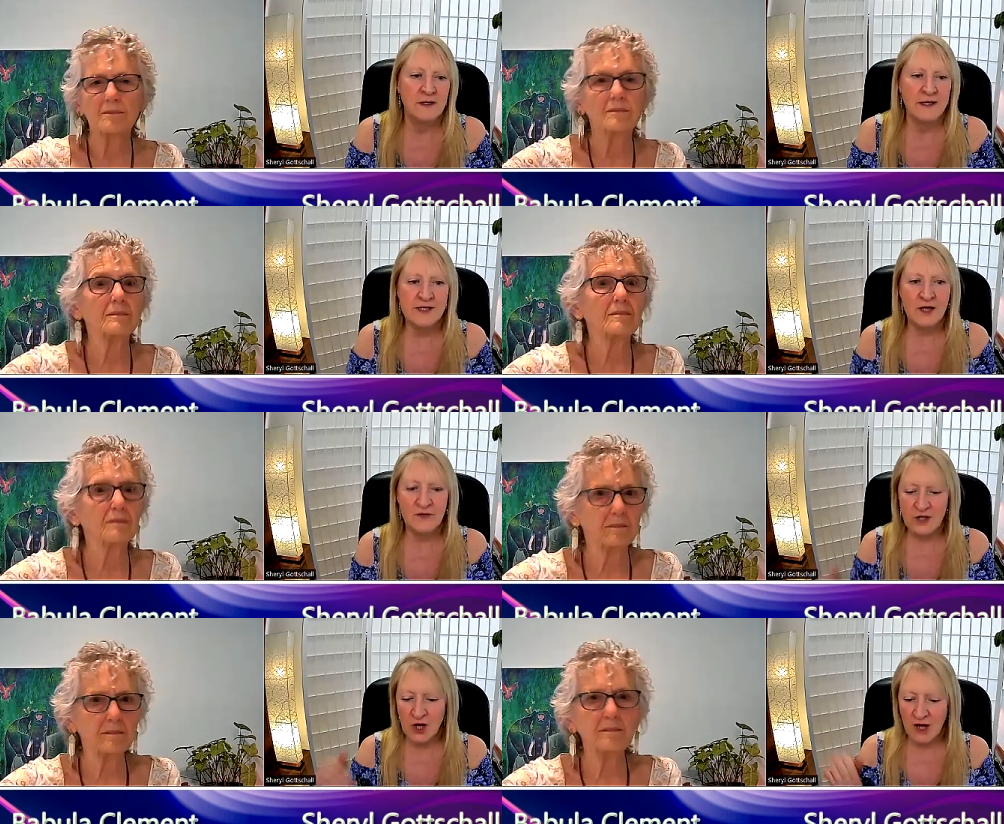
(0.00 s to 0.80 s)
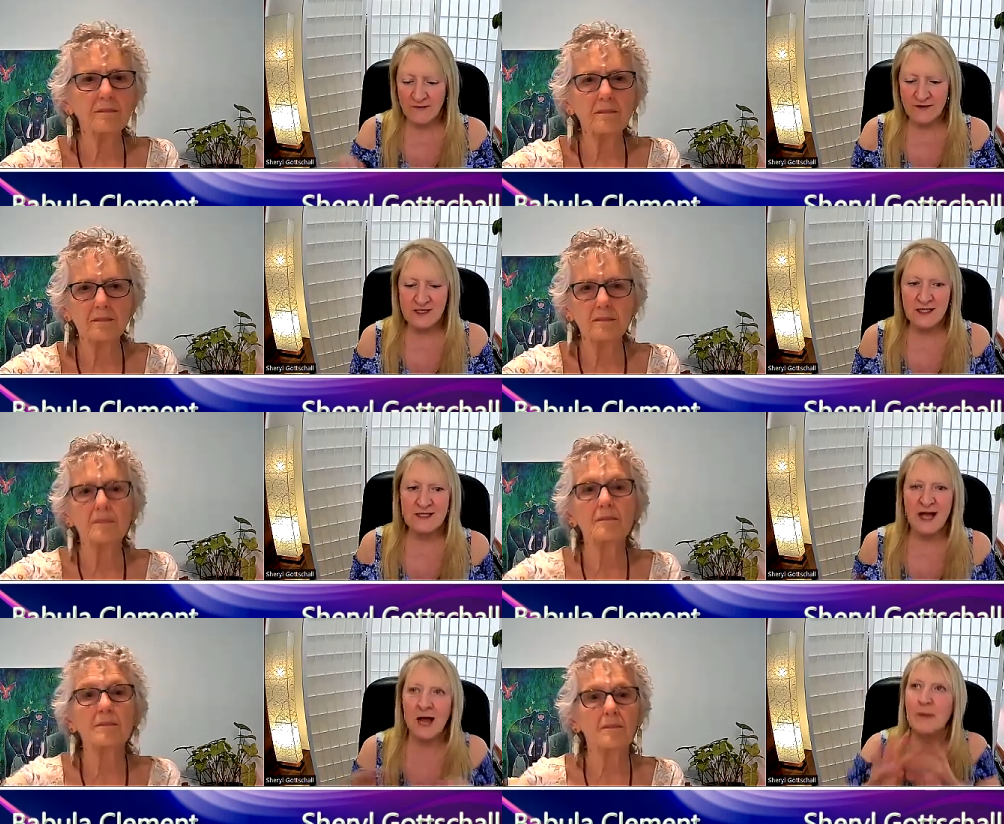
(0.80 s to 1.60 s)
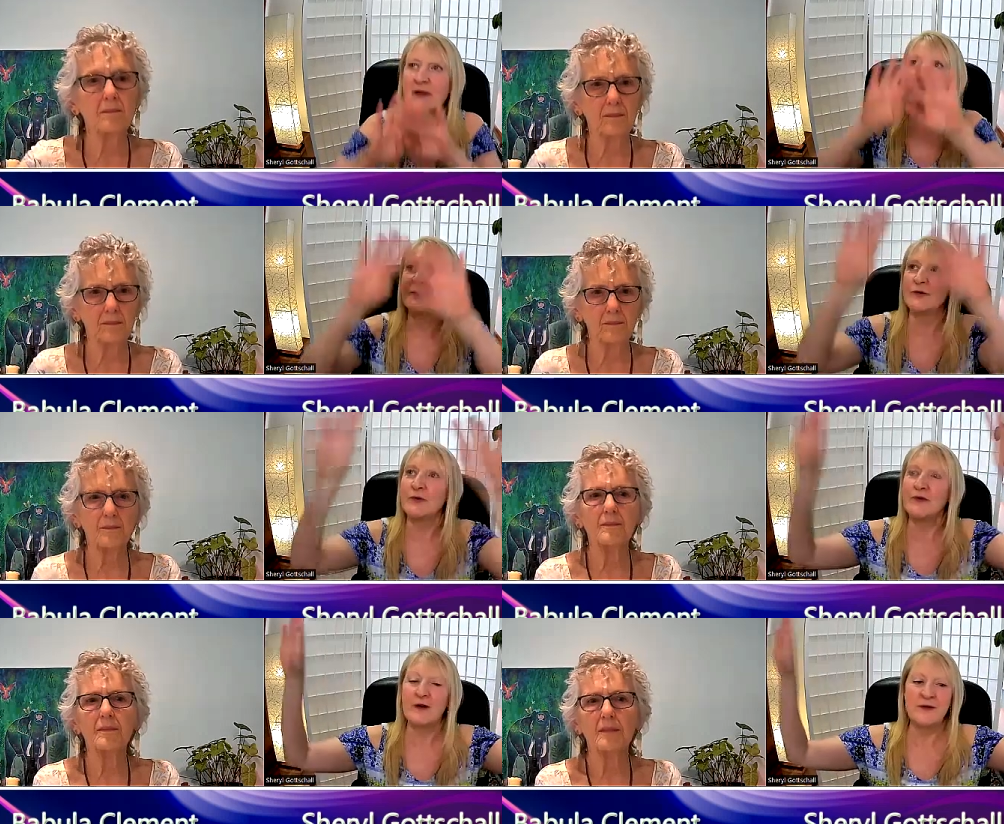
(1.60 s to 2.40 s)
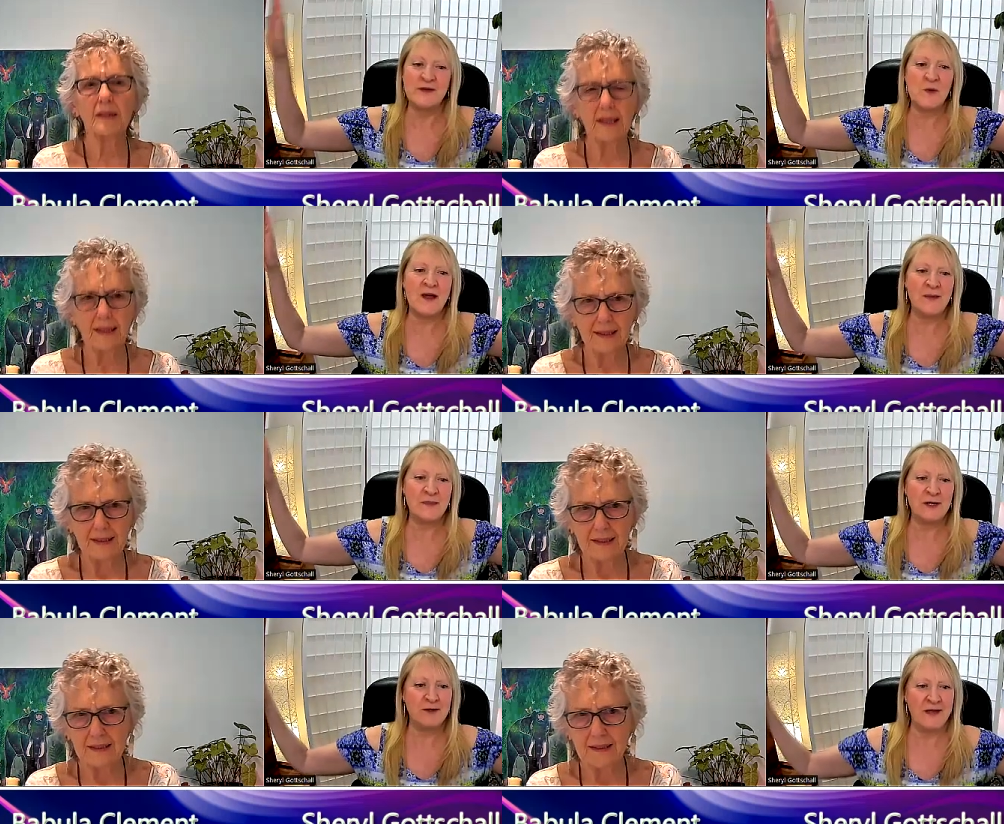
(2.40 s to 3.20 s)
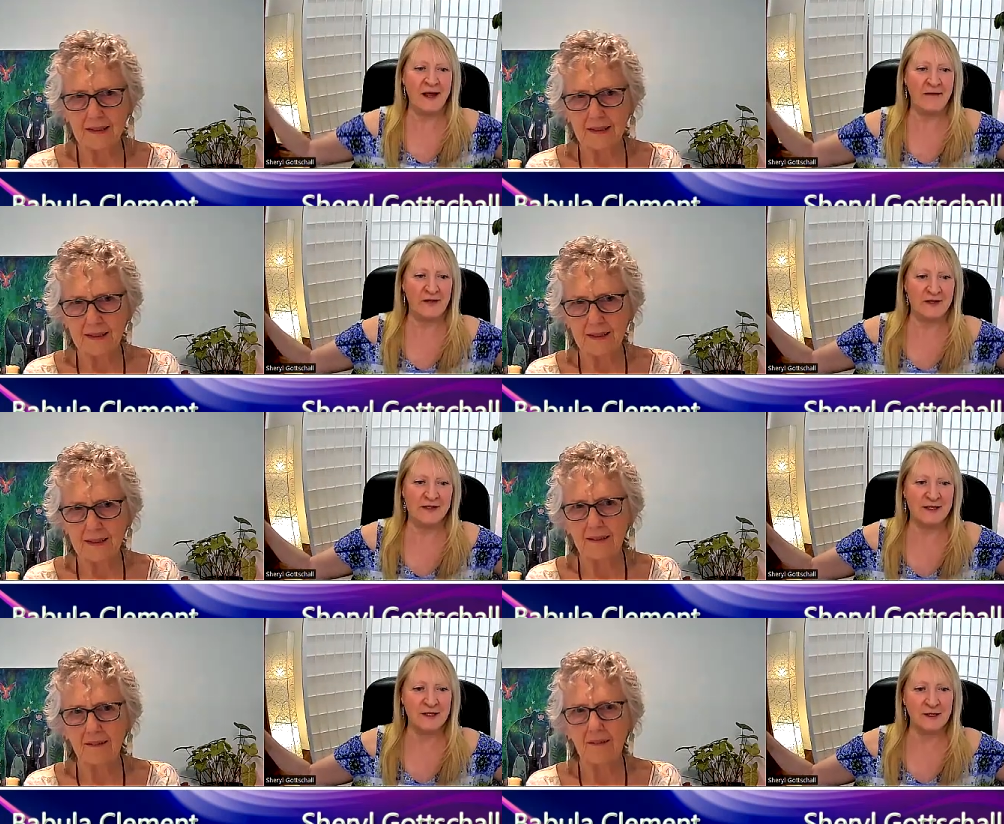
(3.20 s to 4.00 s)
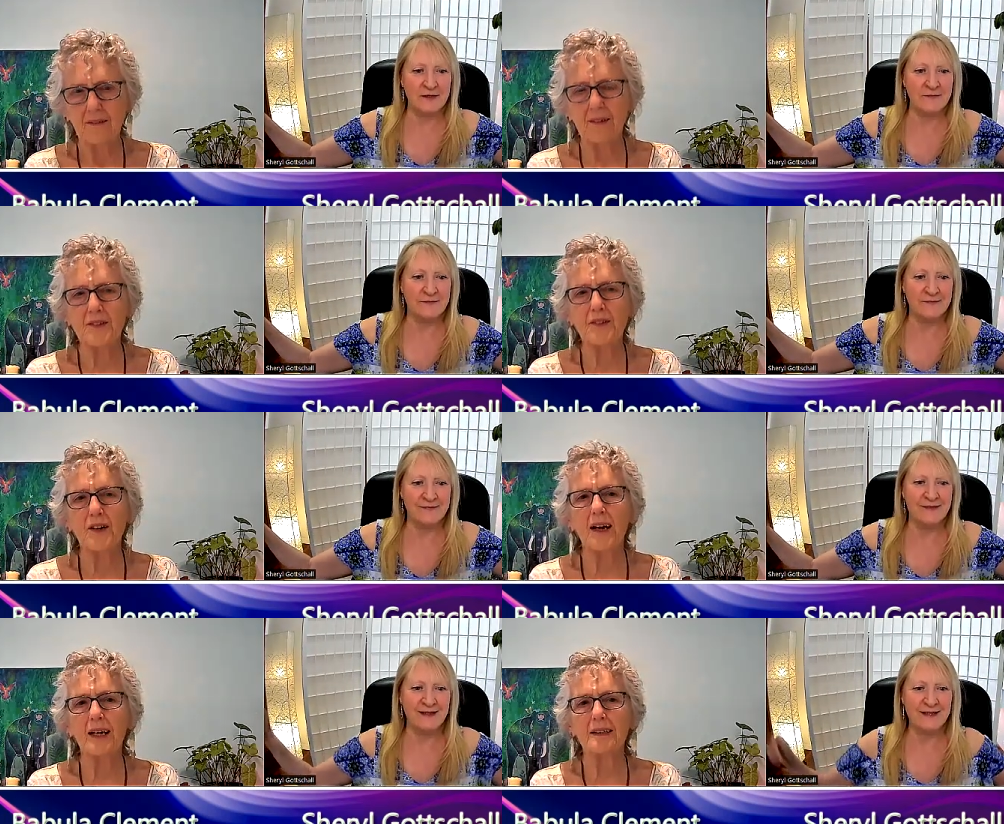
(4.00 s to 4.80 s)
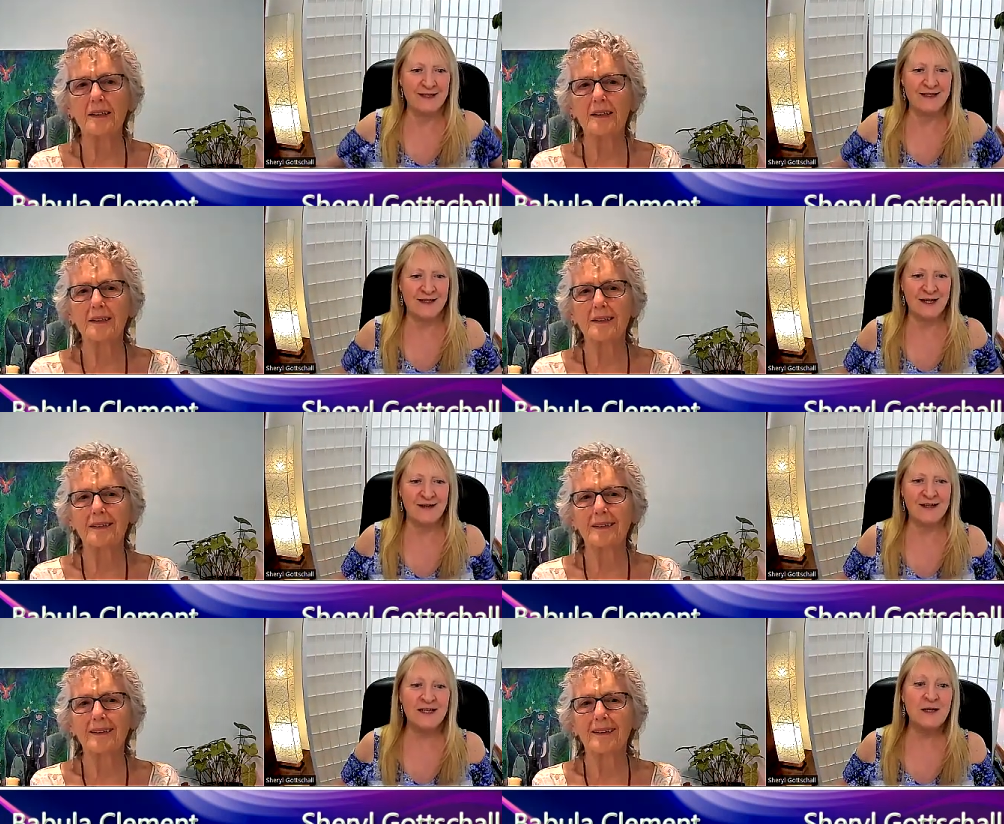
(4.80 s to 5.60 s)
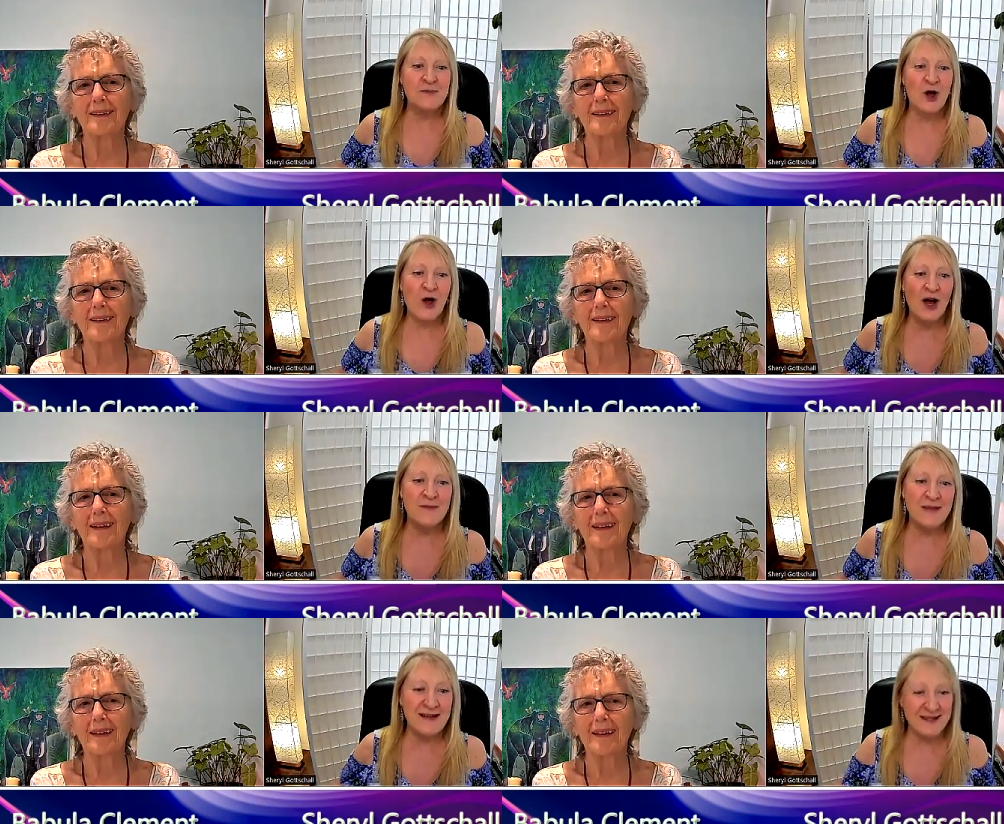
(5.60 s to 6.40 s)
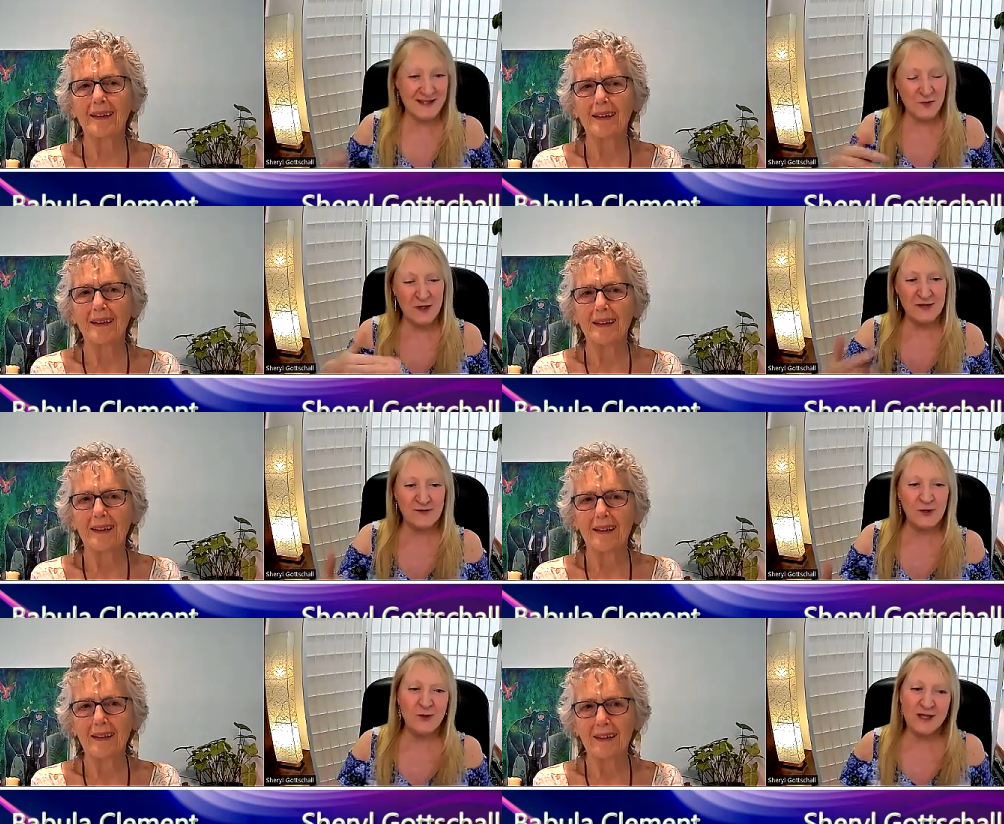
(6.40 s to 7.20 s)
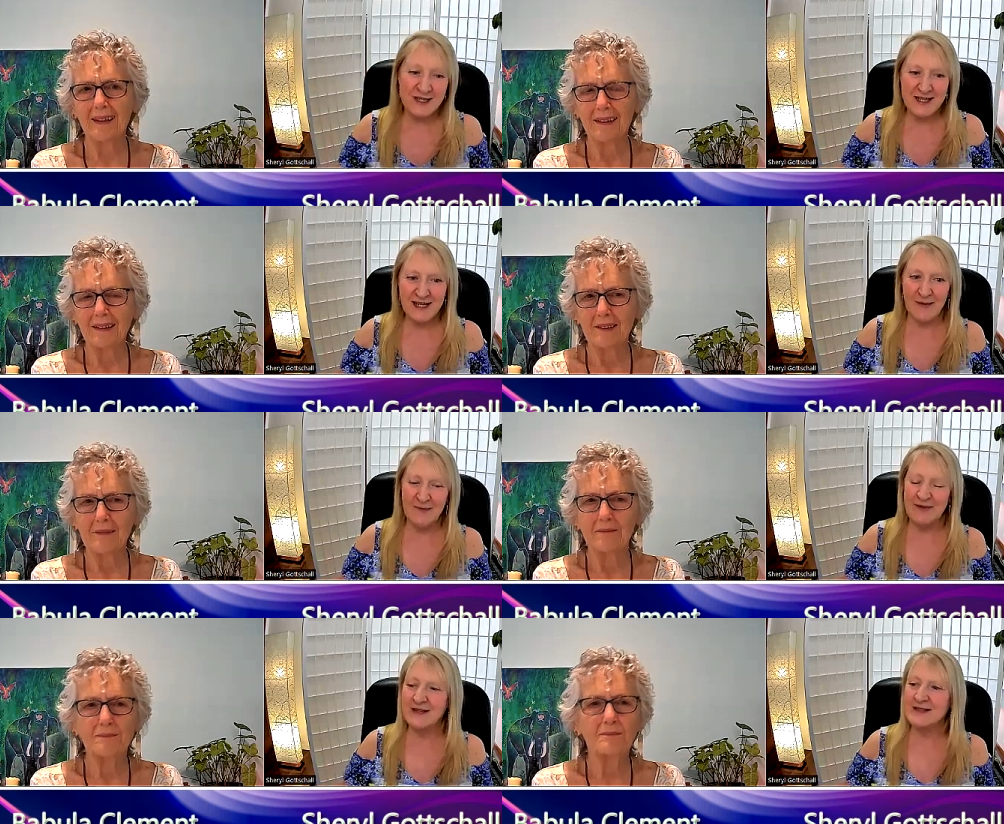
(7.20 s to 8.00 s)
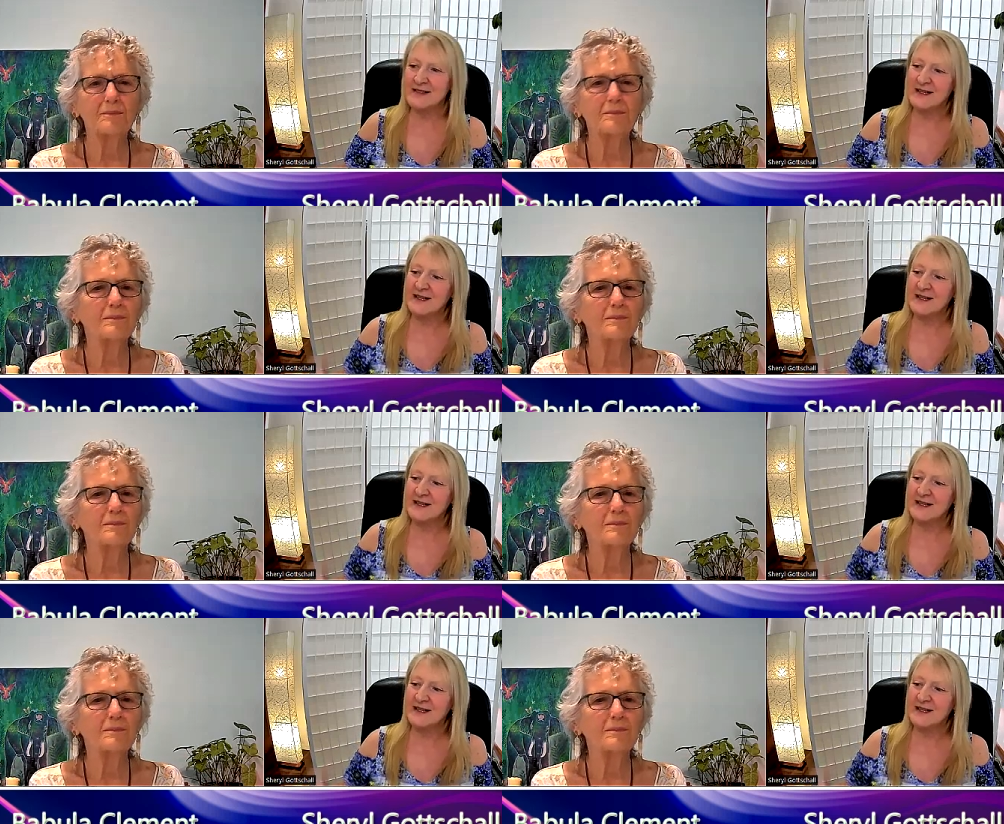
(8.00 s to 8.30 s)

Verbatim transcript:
Speaker 1: It's got the eye for detail, but it also is way up here in the heavens, you know? That's right. So at any time, and this is where the fluidity comes in, it's